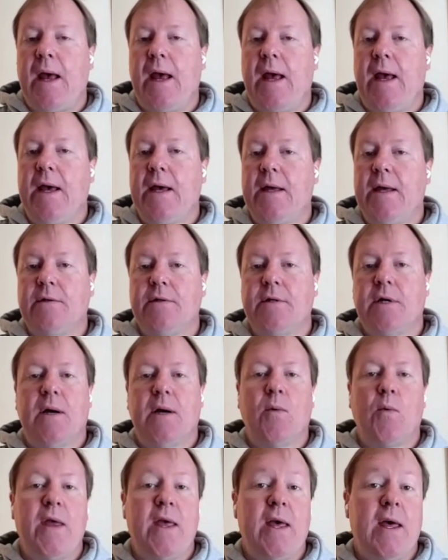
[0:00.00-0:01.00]
And
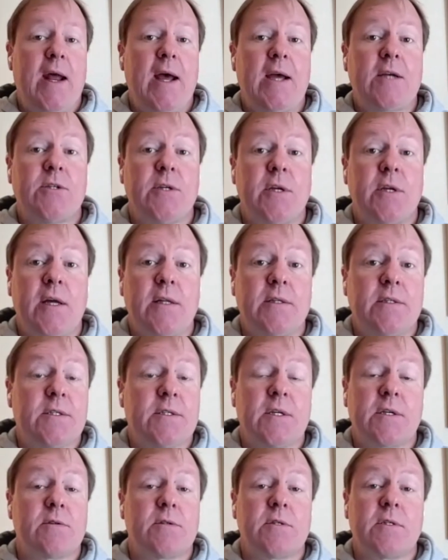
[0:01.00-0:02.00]
we had actually gotten
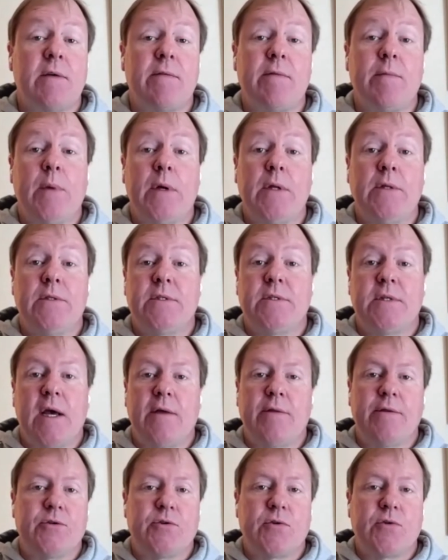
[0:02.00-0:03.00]
6 or 7 months
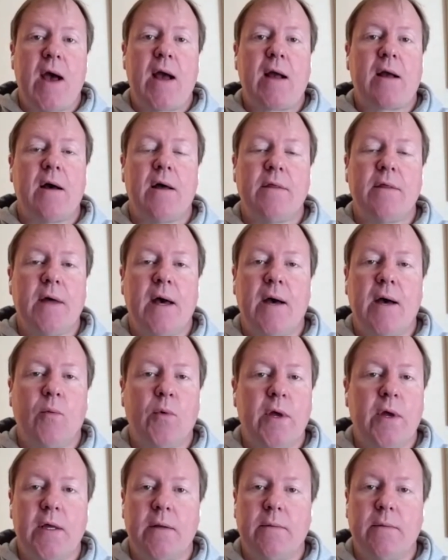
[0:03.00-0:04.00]
down the track on that.
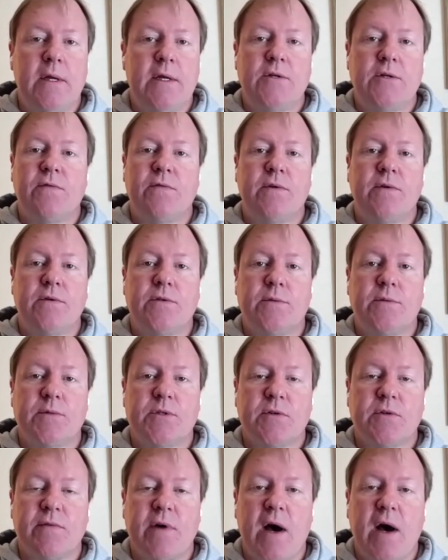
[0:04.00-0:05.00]
We had interviewed some
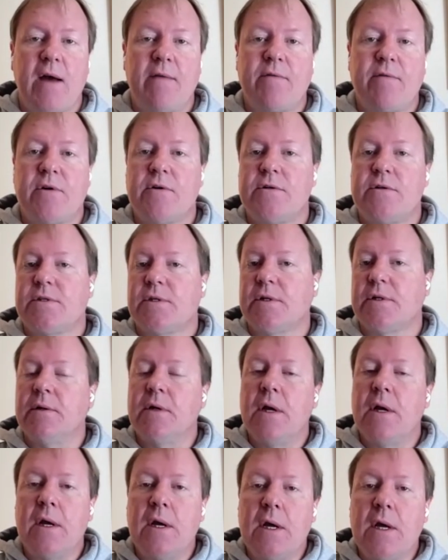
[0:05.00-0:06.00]
survivors and,
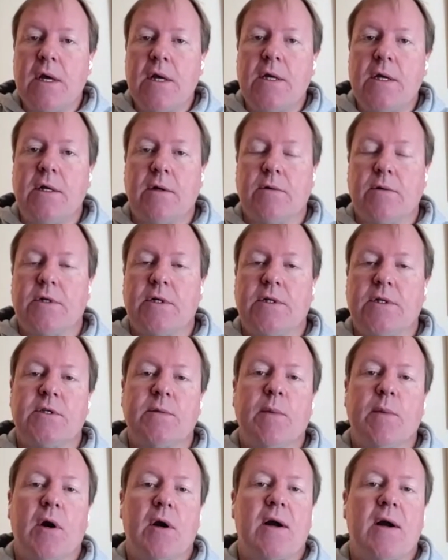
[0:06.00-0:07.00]
you know, done
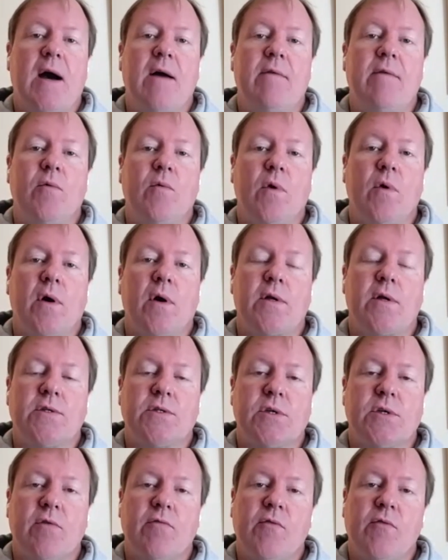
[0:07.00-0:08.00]
some archival work and
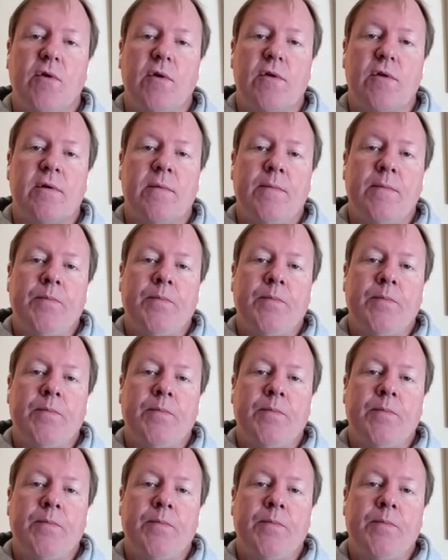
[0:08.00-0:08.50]
so forth.